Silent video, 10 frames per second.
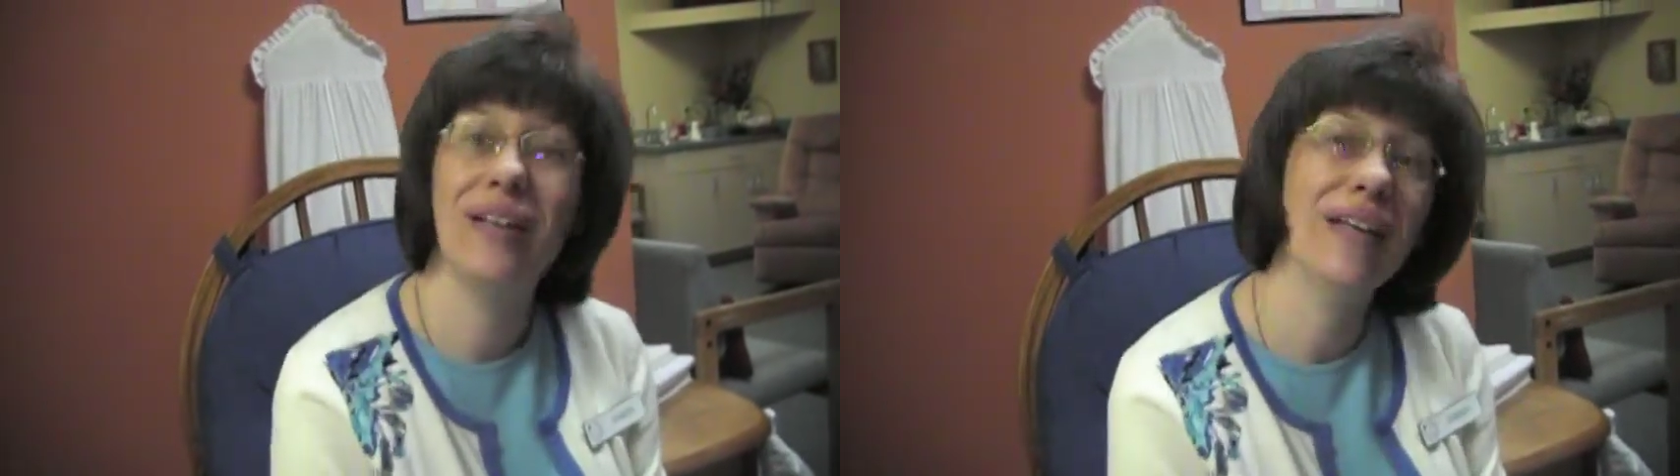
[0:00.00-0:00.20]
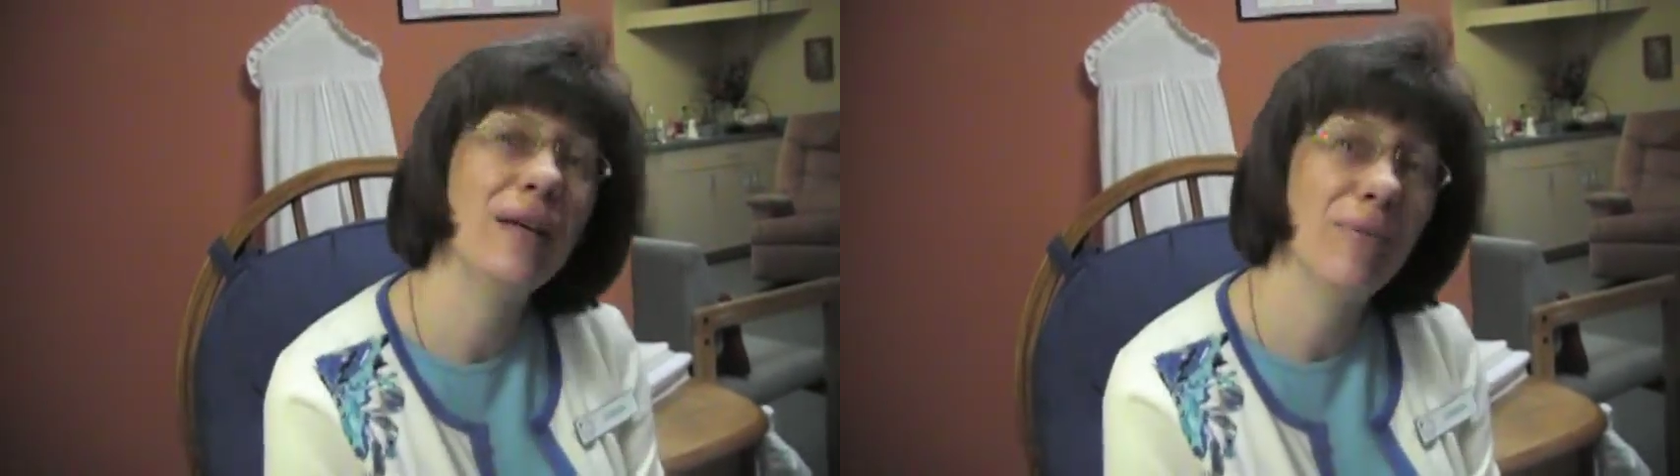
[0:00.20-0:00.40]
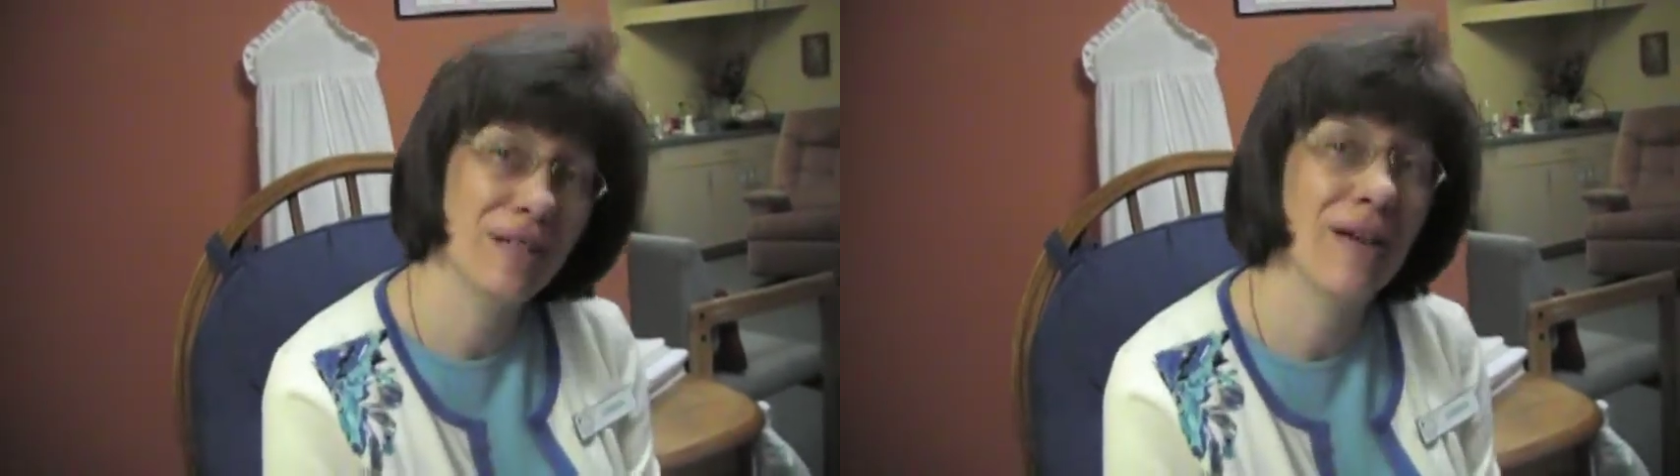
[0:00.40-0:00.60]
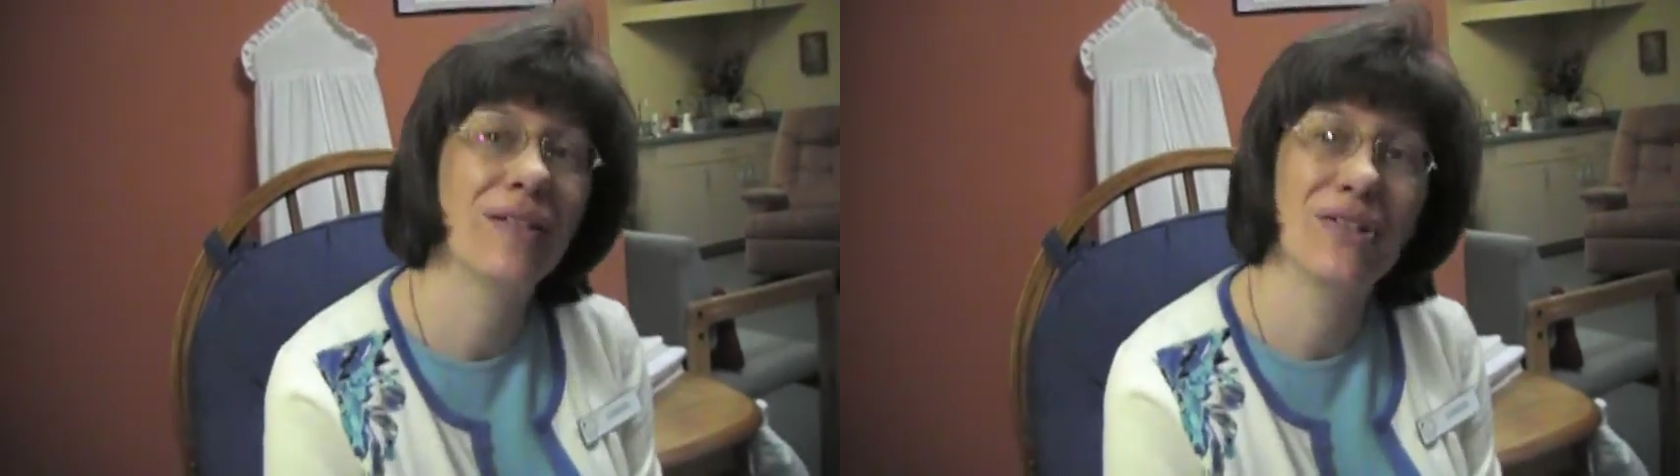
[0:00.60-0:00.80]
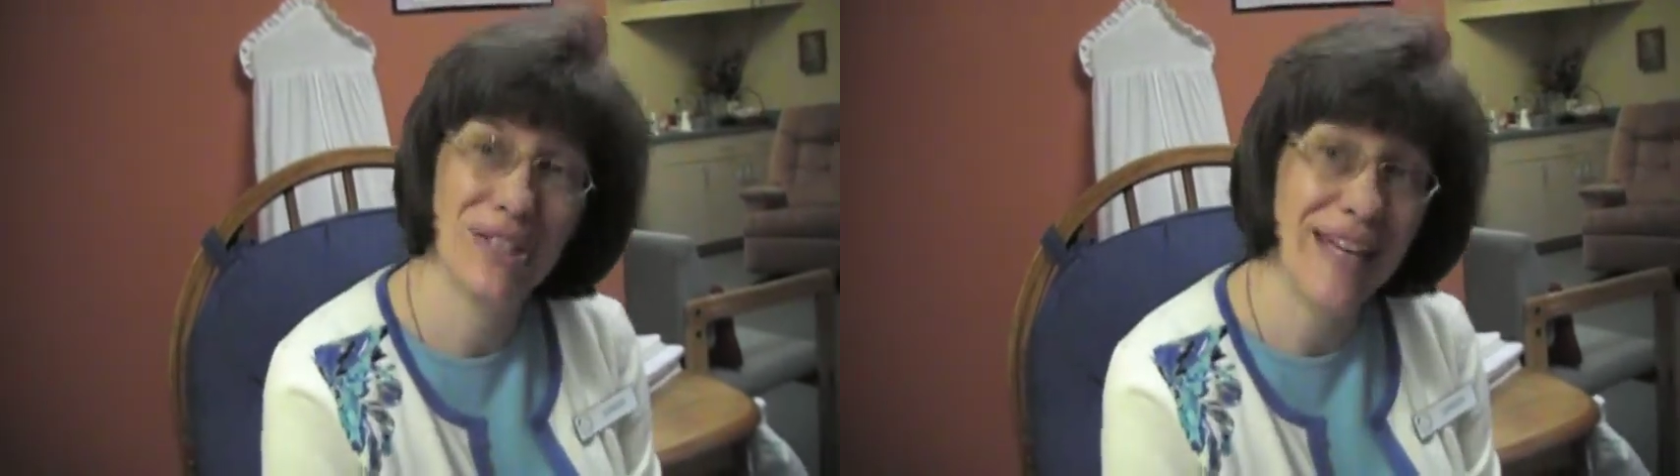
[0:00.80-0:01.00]
to keep a
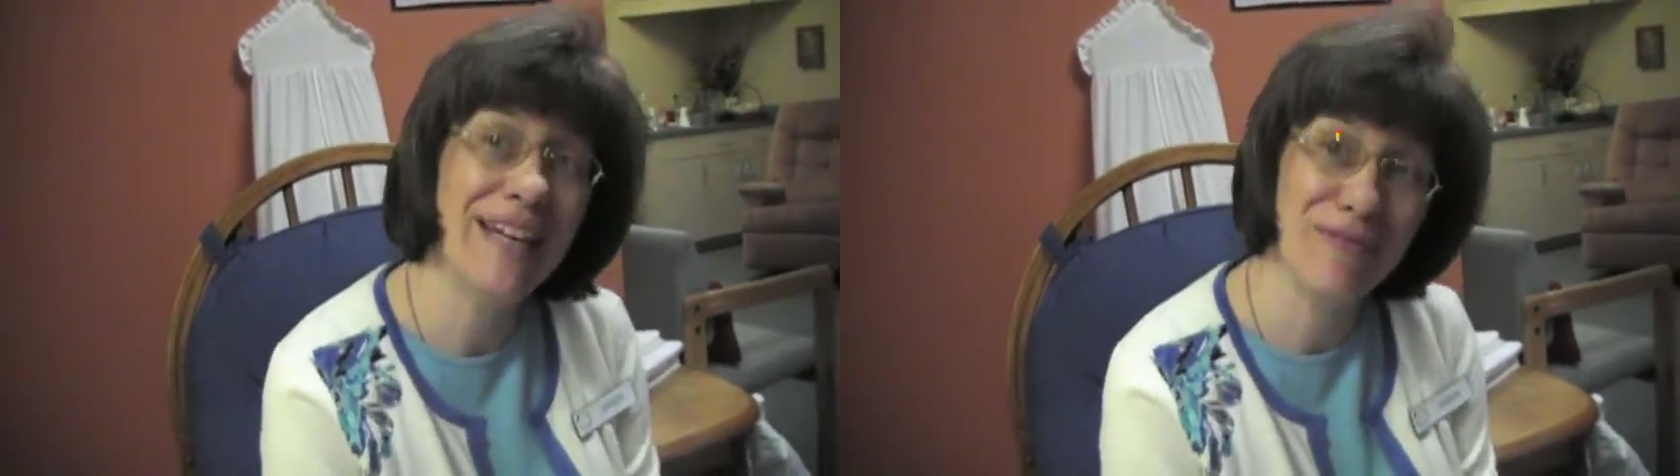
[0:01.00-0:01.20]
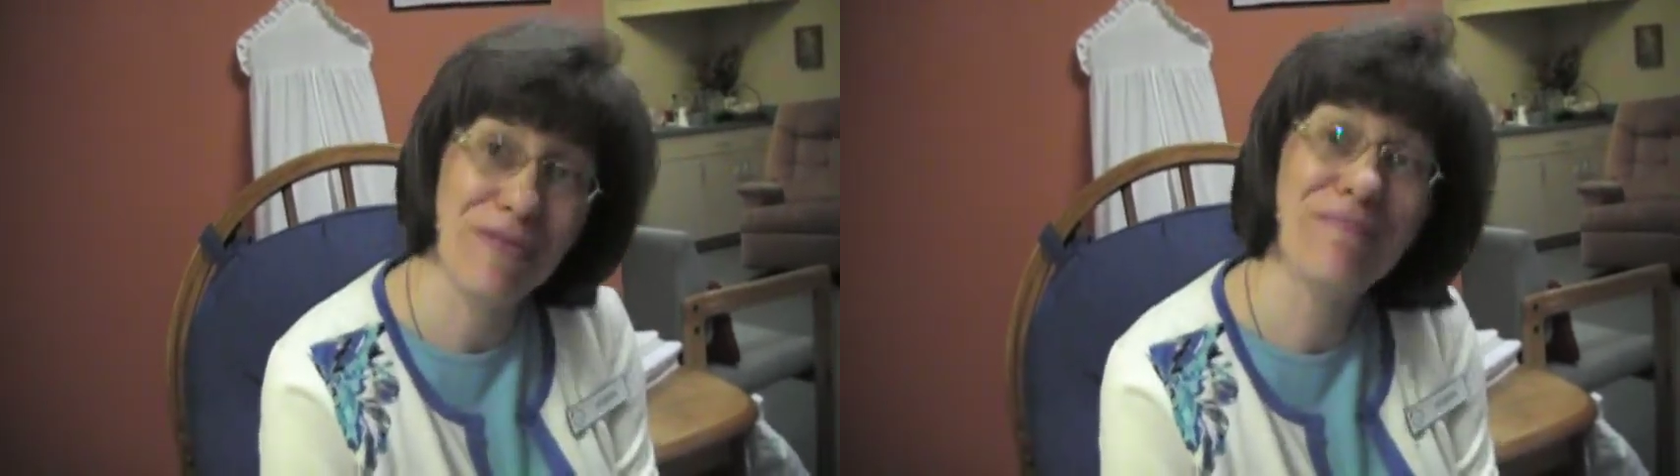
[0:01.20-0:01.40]
toddler safe.